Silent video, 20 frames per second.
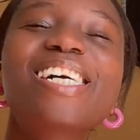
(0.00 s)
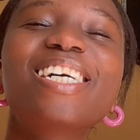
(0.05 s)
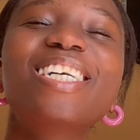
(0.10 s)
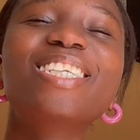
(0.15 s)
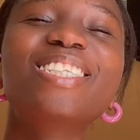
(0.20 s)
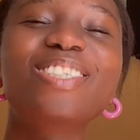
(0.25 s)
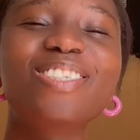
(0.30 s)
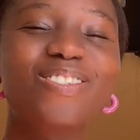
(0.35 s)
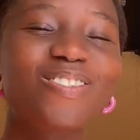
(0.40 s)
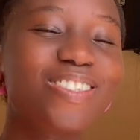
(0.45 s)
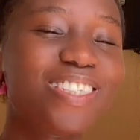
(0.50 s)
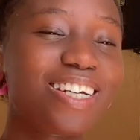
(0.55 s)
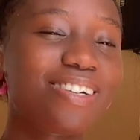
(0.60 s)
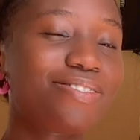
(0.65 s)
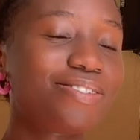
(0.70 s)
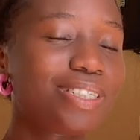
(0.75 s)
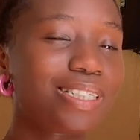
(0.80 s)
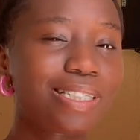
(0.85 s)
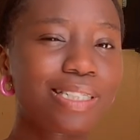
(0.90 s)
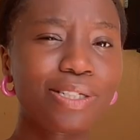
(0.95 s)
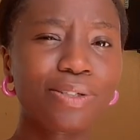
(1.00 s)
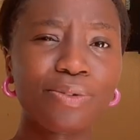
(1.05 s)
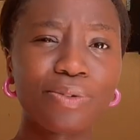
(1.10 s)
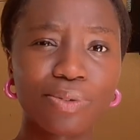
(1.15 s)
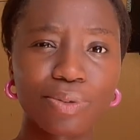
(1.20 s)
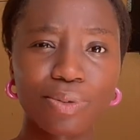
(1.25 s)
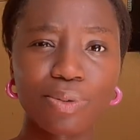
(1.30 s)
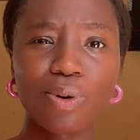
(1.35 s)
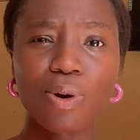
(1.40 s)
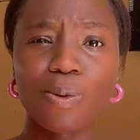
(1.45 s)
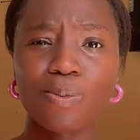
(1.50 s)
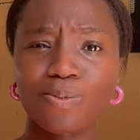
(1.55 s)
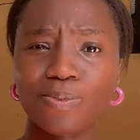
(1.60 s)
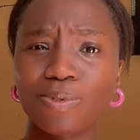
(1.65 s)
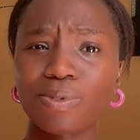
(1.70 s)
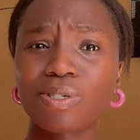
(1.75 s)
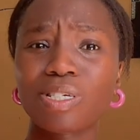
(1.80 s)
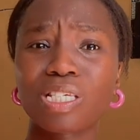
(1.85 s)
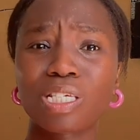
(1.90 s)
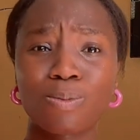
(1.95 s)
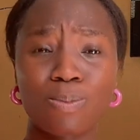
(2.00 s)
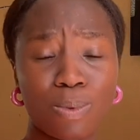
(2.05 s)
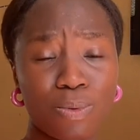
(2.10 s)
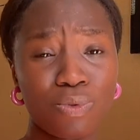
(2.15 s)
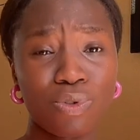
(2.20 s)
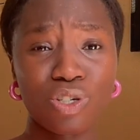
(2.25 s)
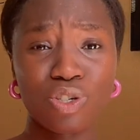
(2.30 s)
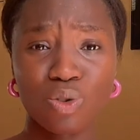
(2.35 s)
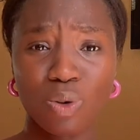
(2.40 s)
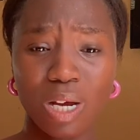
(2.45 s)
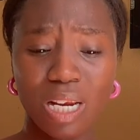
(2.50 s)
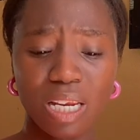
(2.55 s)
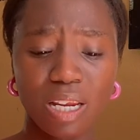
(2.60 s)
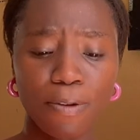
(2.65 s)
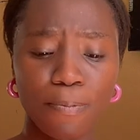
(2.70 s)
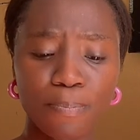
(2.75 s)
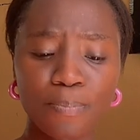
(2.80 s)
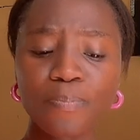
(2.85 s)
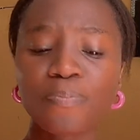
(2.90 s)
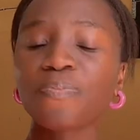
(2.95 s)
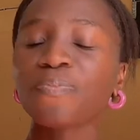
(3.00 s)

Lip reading: you will definitely grow up spiritually.